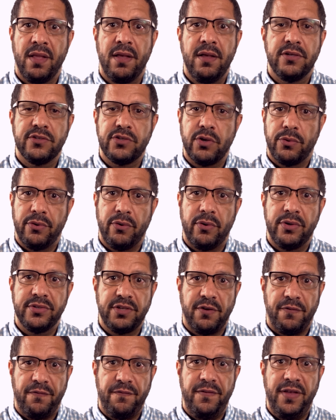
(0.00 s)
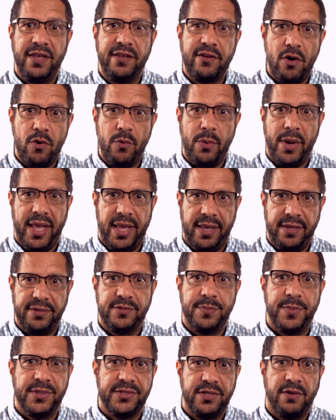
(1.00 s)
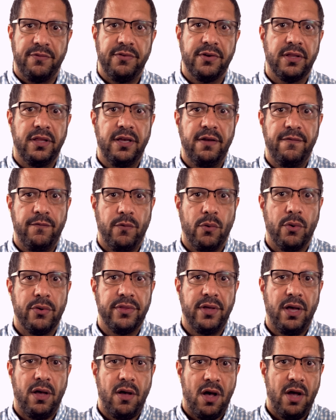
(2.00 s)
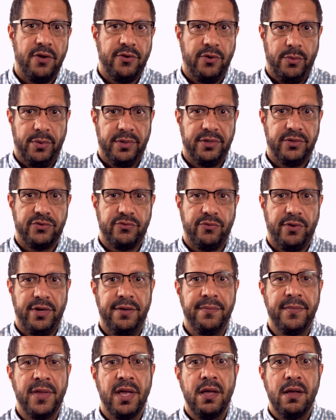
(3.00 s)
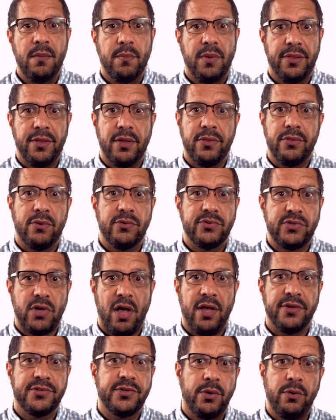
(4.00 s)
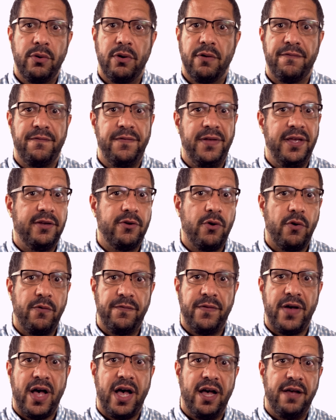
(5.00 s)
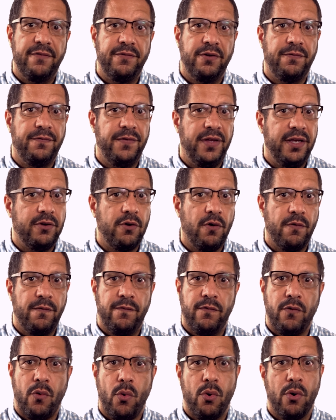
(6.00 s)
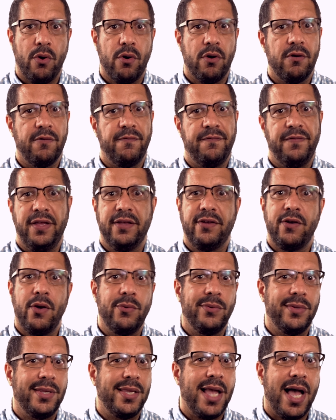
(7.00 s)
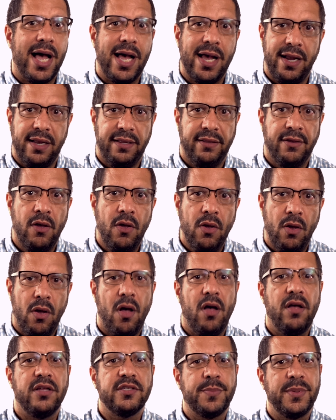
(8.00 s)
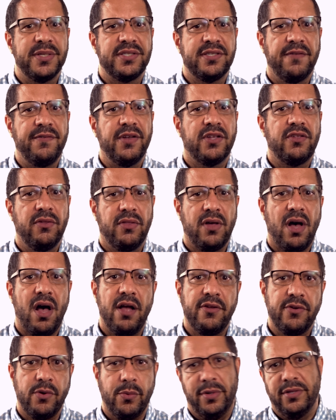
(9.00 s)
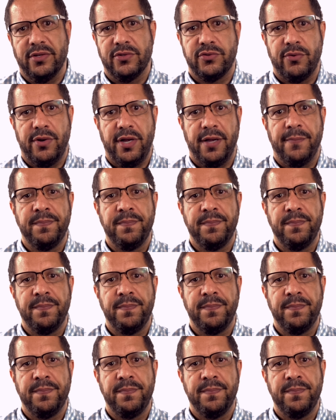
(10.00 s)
So there is a FICO 8 specifically for the auto industry, but then there's also a FICO 5, a FICO 4, a FICO 9, all specific to the auto industry.